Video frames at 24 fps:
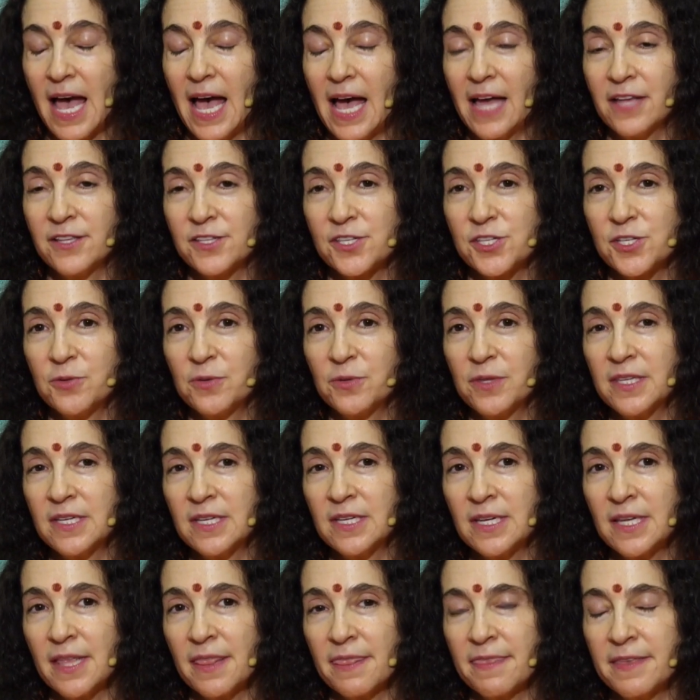And so
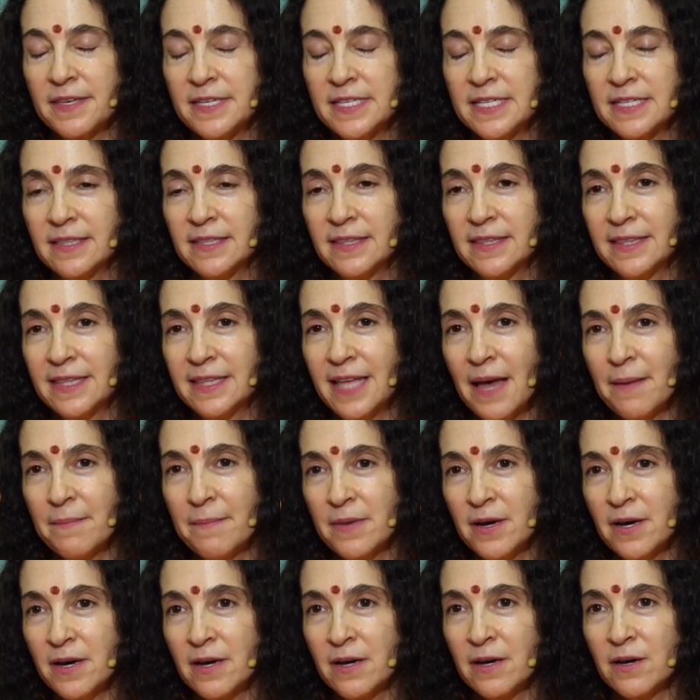the
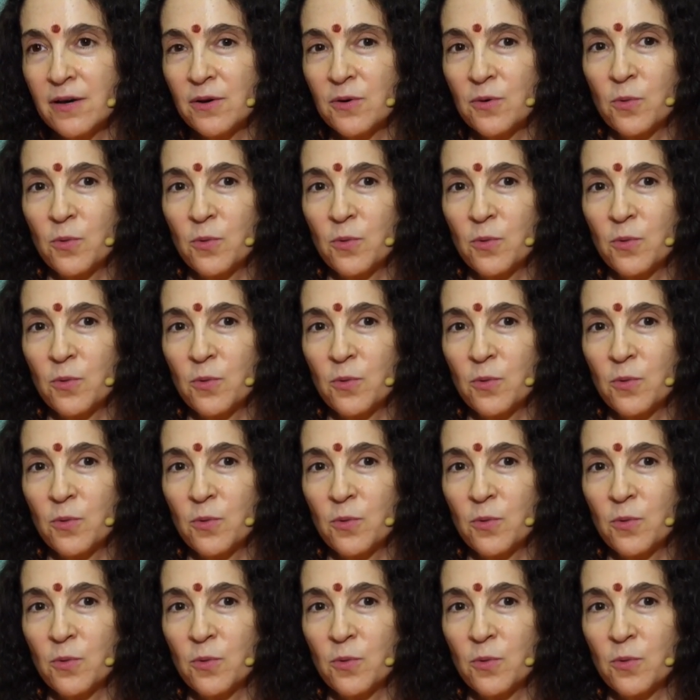dilemma